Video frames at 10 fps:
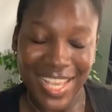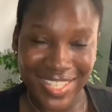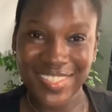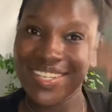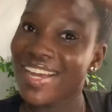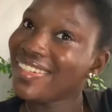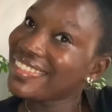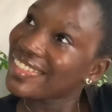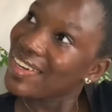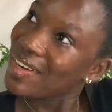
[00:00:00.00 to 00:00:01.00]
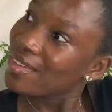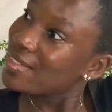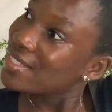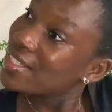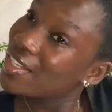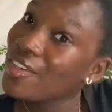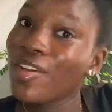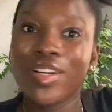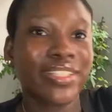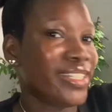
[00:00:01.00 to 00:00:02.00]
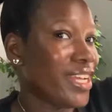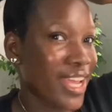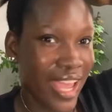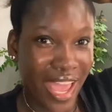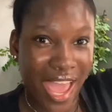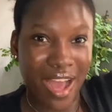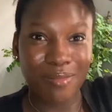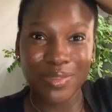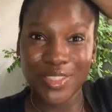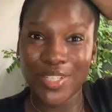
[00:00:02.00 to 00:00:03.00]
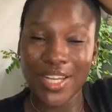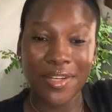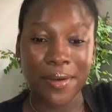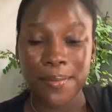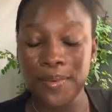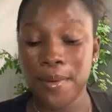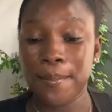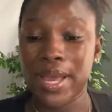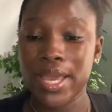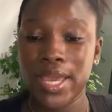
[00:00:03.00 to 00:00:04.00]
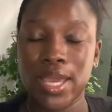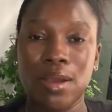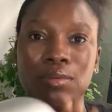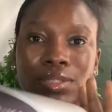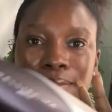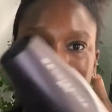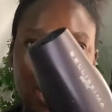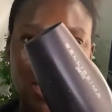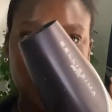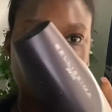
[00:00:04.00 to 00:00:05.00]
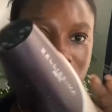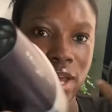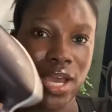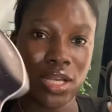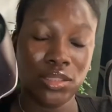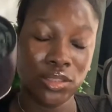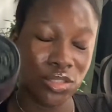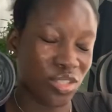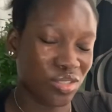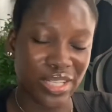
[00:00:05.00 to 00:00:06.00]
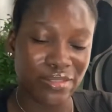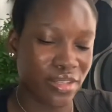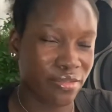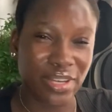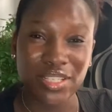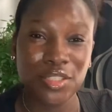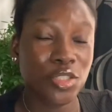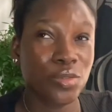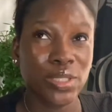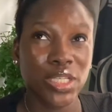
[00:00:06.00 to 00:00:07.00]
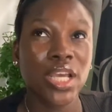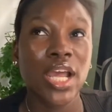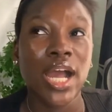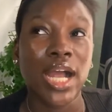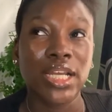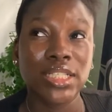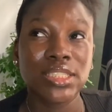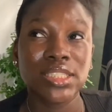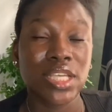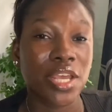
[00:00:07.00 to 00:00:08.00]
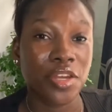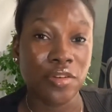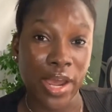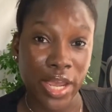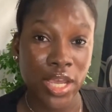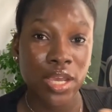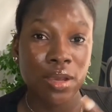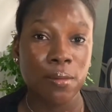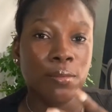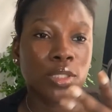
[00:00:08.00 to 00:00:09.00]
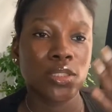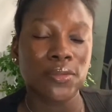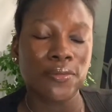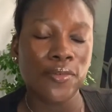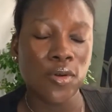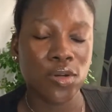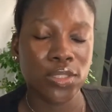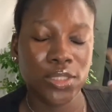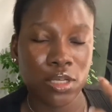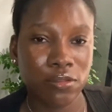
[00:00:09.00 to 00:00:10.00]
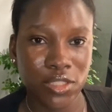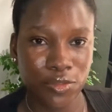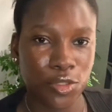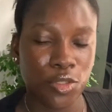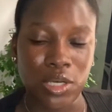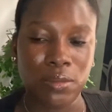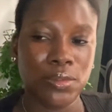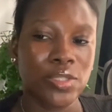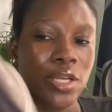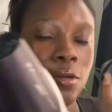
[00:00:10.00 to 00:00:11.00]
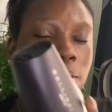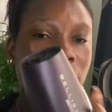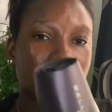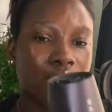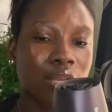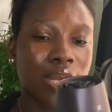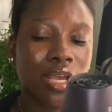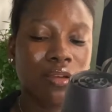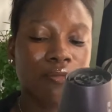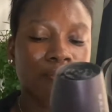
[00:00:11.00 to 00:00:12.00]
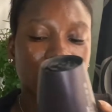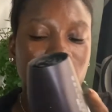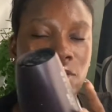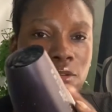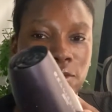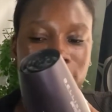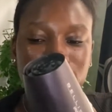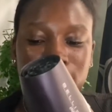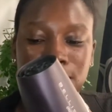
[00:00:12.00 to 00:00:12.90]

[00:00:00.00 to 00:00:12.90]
So now it's all secured. I'll be drying up my hair with my hand dryer, just like very fast. Usually I let it air dry, but for the sake of this video, I'll be drying up my hair like really, really fast.